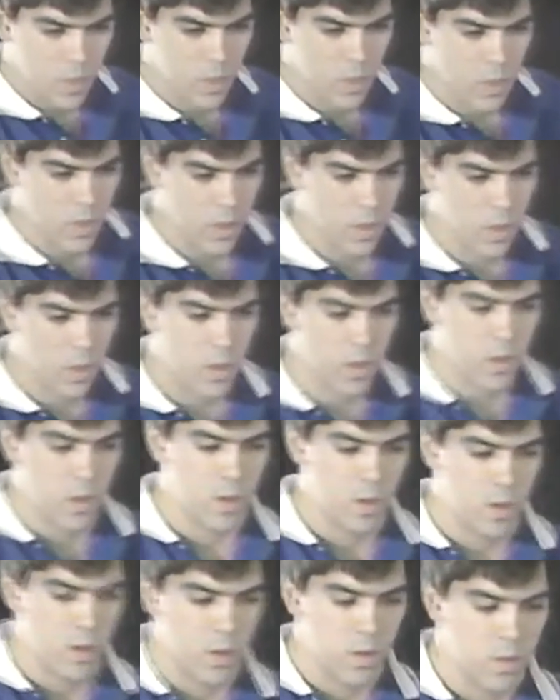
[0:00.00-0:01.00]
Doug
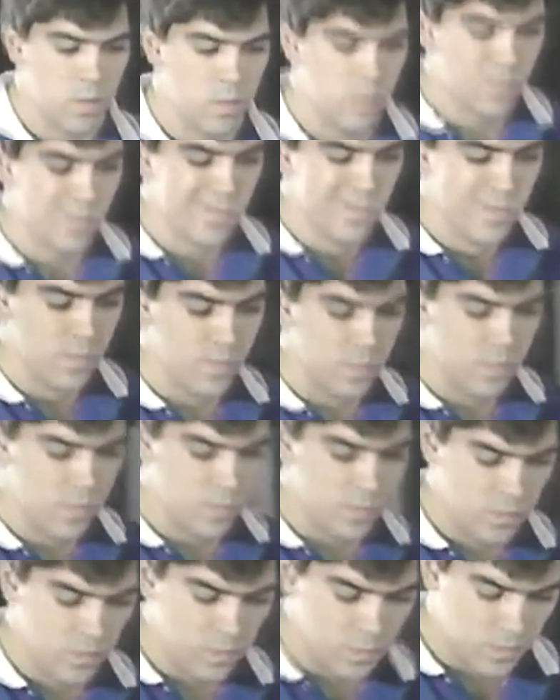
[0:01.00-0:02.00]
Henderson never
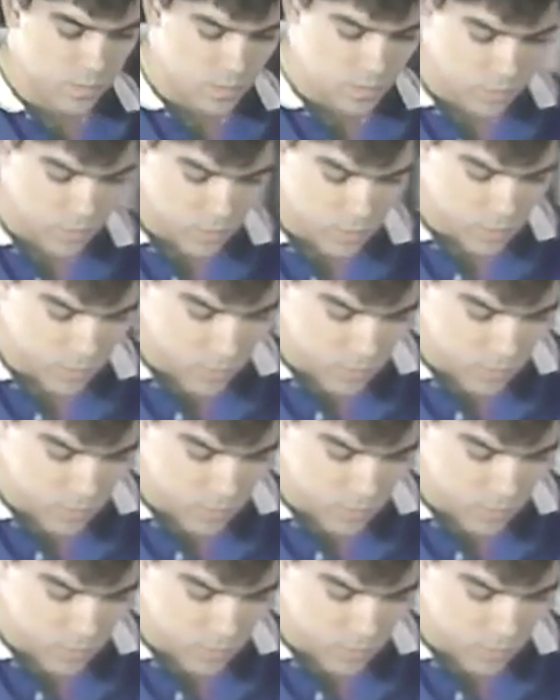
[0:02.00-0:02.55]
seen the lights or the